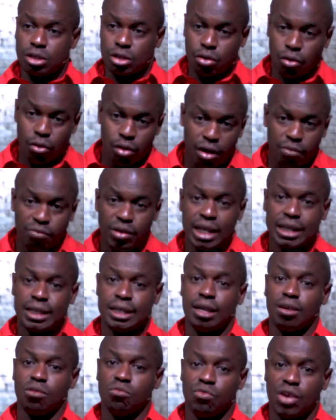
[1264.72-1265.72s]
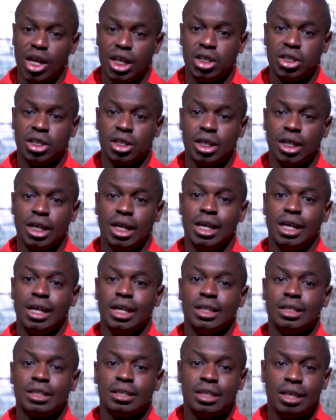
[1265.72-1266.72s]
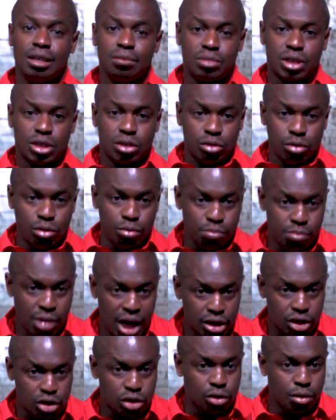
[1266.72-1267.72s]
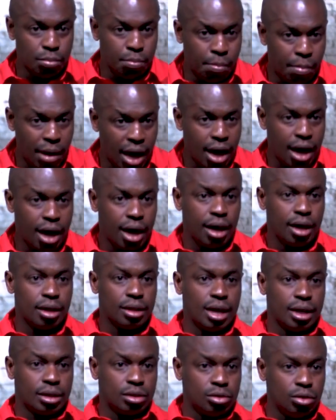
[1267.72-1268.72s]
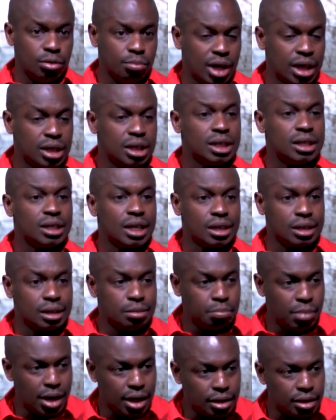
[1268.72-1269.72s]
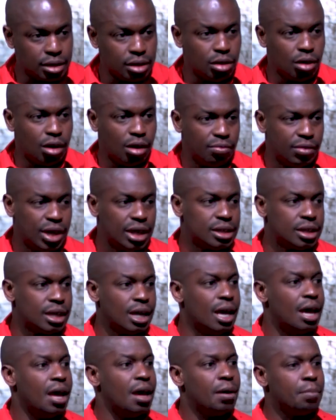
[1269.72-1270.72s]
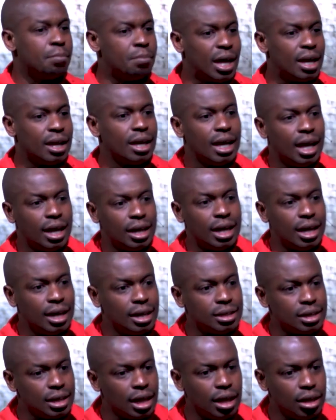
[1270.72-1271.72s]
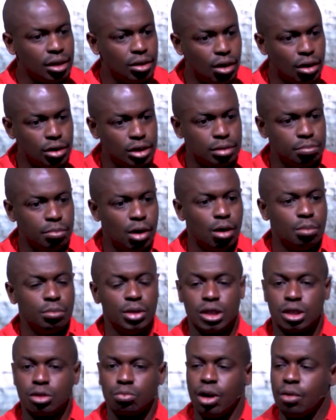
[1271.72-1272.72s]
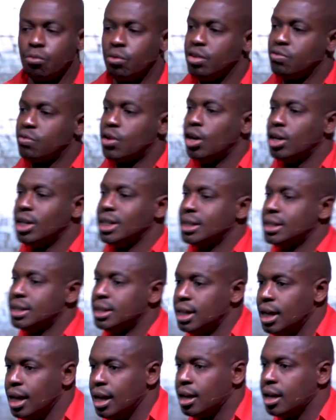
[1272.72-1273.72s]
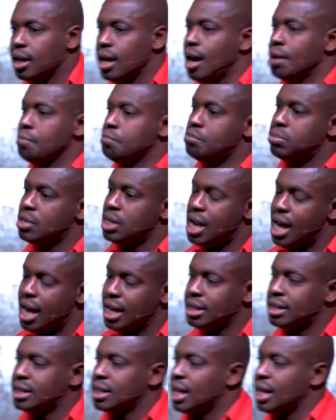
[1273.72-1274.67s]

goal of our salvation seems too much to bear, that too much is expected of us. But it is in those moments where we've got to seek and place